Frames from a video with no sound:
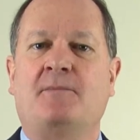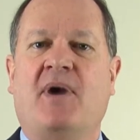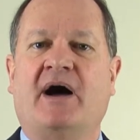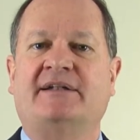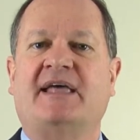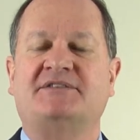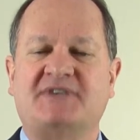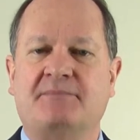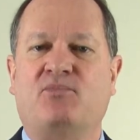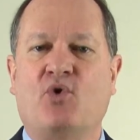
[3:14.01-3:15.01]
but at
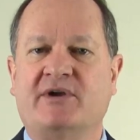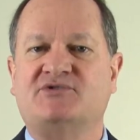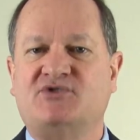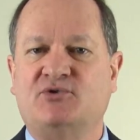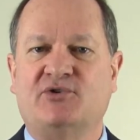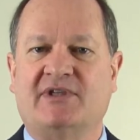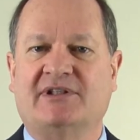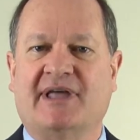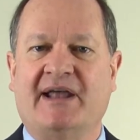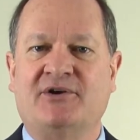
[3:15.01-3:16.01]
some point sooner
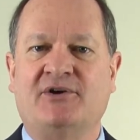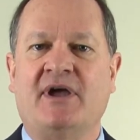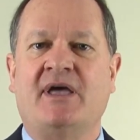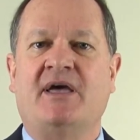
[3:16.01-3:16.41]
than later,